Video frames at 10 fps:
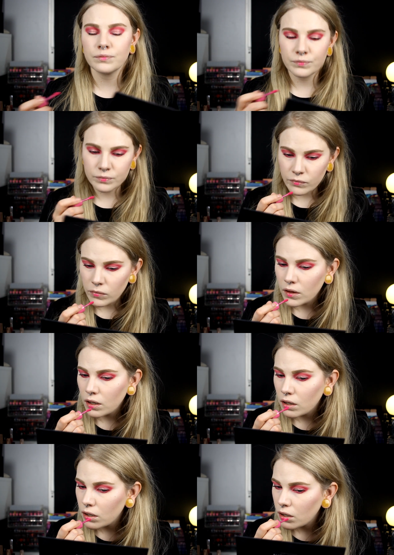
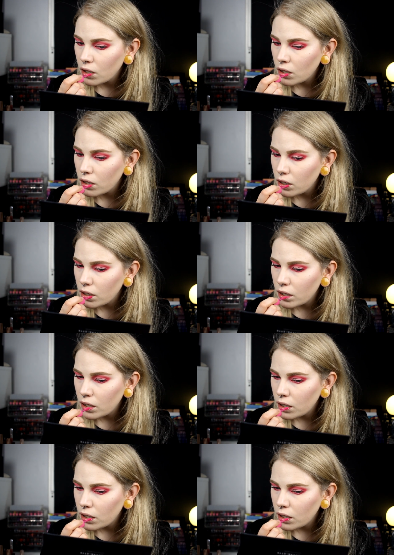(no one is talking)